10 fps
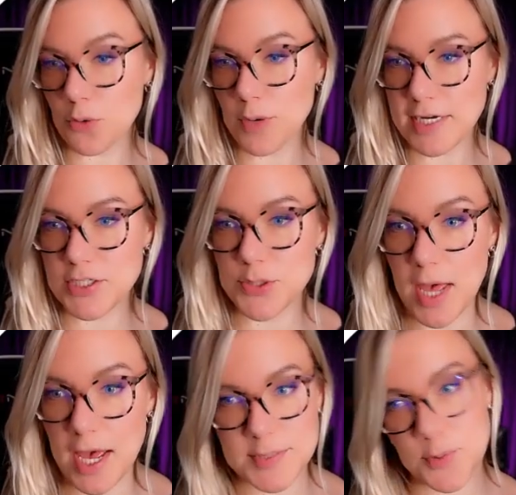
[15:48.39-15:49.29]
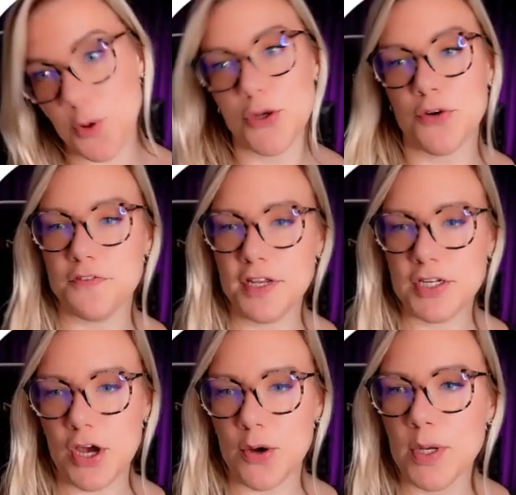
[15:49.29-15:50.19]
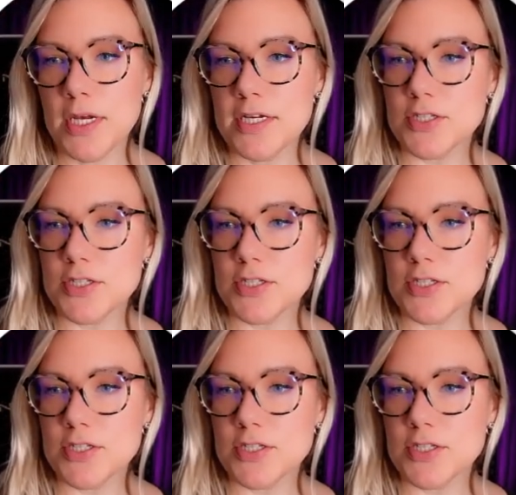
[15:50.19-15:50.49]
are ready to export your video.